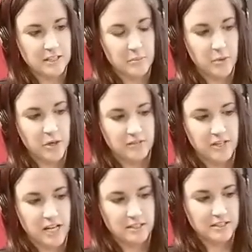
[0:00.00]
more
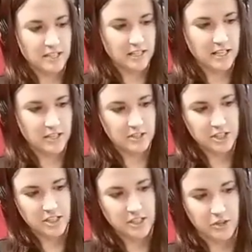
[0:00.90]
advanced
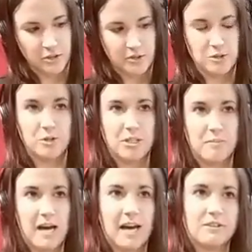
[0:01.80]
technology or doing the
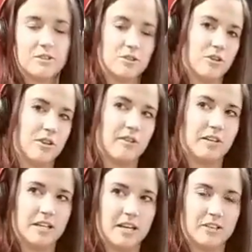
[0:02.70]
math so you don't have
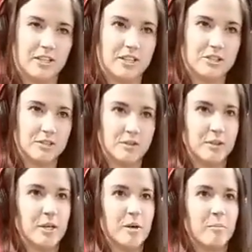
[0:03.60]
any calculation
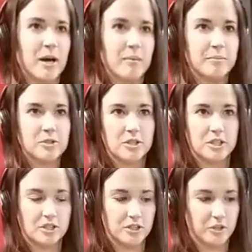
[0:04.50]
problems or,